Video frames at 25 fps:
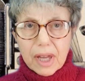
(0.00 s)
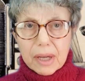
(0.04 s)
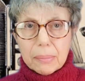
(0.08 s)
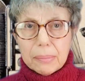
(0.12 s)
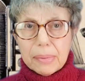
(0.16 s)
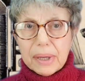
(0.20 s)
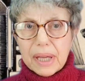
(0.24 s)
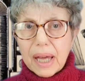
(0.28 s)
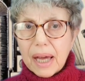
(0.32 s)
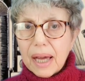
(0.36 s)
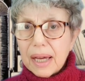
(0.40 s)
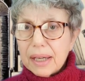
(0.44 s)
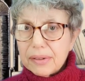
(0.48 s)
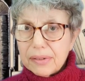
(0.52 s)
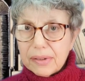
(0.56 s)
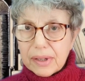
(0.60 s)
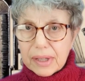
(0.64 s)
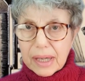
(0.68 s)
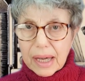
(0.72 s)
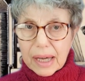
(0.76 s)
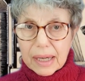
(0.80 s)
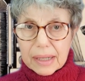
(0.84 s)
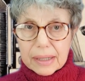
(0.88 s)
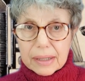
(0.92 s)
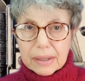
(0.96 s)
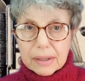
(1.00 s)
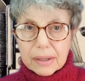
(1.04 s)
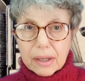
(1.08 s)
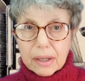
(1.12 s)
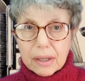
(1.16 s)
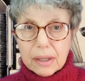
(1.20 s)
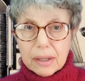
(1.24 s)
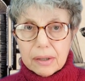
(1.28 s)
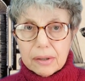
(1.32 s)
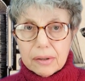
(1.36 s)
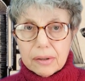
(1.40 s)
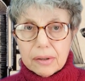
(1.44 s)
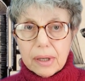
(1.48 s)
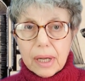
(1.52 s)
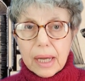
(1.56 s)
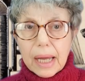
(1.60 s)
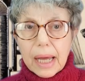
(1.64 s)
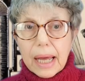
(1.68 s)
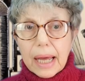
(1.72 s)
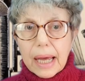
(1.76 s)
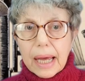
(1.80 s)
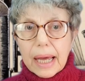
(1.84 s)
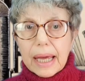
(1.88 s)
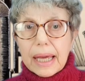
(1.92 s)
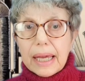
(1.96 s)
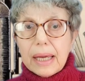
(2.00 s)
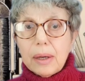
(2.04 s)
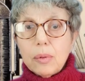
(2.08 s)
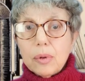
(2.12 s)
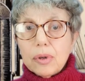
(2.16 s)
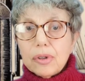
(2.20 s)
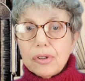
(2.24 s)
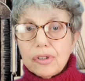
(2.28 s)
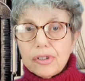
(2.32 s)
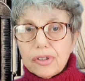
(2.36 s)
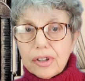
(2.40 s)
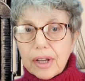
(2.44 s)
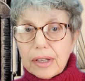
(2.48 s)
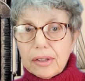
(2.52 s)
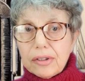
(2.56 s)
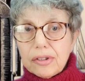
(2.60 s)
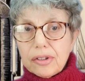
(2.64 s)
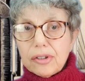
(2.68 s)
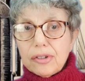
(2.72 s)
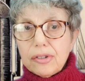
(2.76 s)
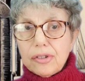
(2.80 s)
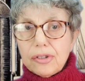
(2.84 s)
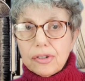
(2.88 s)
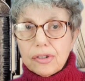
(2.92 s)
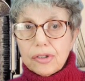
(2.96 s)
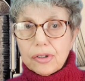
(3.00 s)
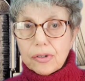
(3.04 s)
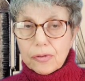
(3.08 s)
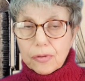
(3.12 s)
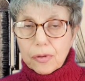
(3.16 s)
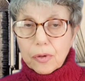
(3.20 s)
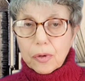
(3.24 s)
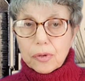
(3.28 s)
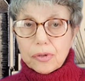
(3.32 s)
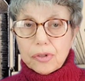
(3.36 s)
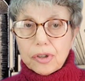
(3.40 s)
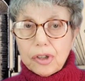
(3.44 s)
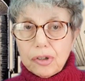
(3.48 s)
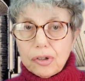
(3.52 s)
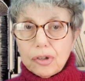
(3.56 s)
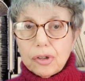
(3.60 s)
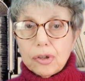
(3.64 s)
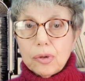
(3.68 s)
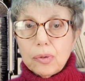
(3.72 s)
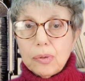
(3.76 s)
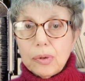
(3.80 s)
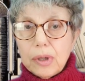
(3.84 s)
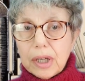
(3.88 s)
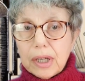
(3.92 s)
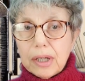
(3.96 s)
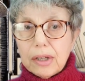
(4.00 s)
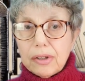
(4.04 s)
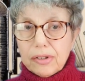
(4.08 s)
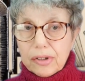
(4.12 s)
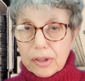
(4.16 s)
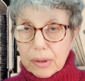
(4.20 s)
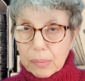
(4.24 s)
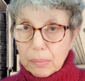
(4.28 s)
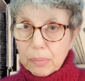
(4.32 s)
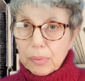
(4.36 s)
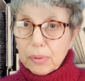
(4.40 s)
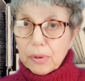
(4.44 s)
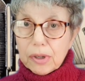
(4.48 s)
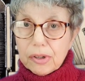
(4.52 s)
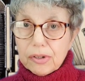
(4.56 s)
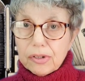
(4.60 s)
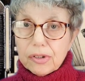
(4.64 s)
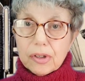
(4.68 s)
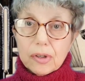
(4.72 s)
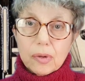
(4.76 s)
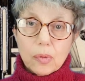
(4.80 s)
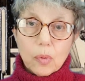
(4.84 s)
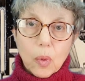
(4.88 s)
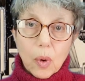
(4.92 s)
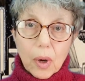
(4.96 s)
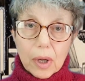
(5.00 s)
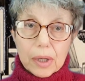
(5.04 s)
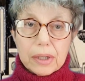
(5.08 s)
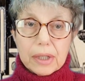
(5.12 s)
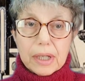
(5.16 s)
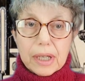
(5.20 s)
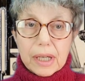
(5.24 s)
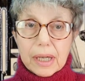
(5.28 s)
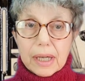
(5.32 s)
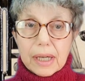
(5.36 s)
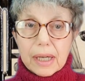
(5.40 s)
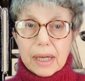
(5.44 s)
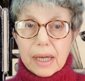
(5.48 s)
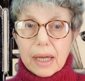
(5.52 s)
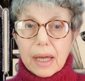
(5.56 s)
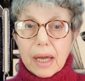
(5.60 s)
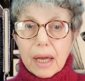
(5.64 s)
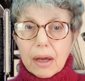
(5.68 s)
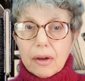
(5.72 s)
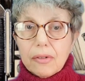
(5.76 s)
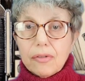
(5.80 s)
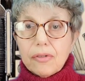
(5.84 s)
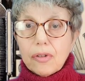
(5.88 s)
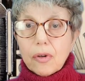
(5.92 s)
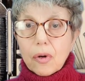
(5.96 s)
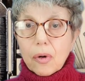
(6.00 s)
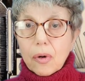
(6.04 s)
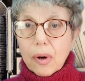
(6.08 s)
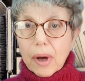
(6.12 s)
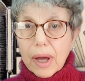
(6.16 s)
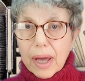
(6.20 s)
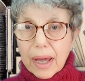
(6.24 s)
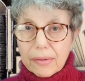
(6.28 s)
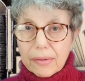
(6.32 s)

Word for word: behind the Iron Curtain. He was sentenced to 42 years in prison, one year for